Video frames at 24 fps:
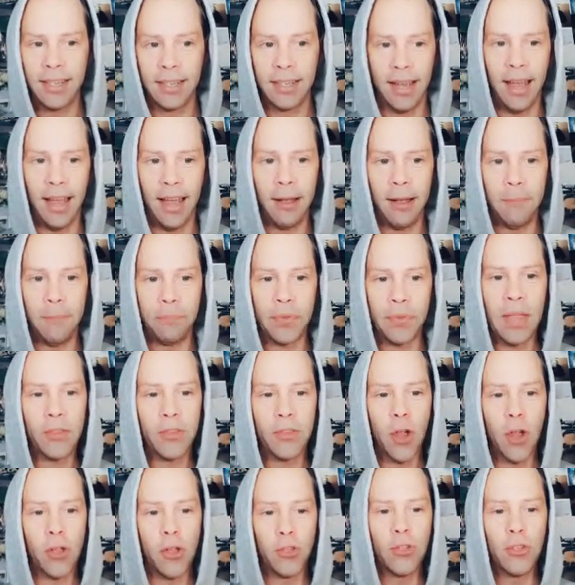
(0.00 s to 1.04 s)
And
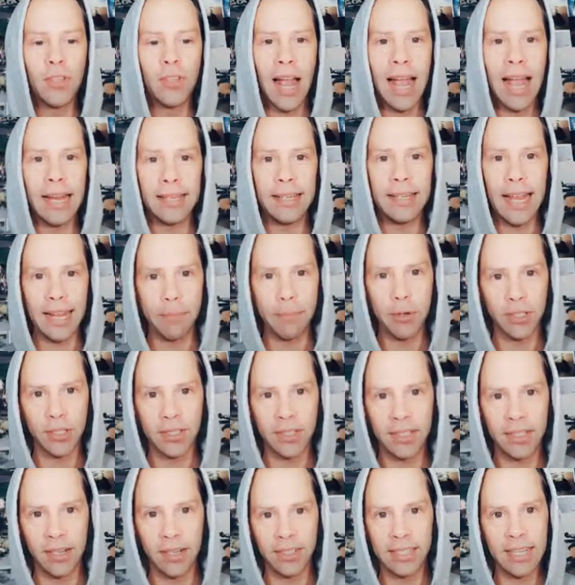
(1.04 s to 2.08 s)
so as soon as I take a person
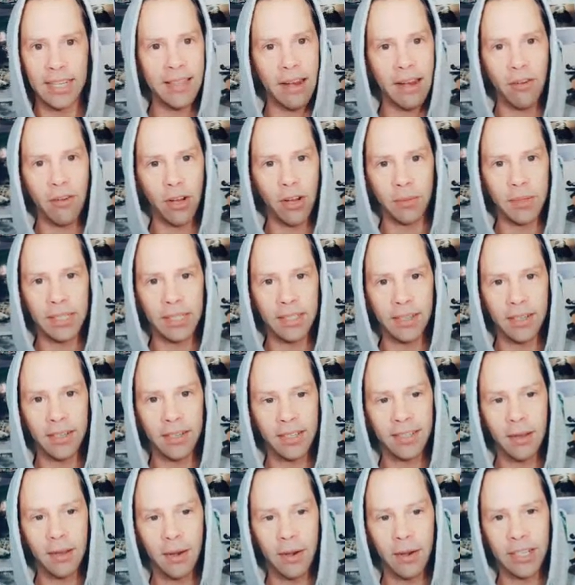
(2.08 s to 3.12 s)
seriously, they're not being
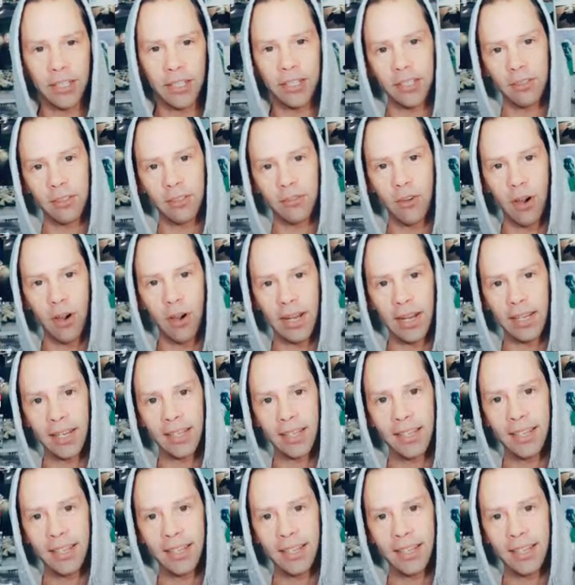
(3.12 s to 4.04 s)
serious. They're actually just trolling.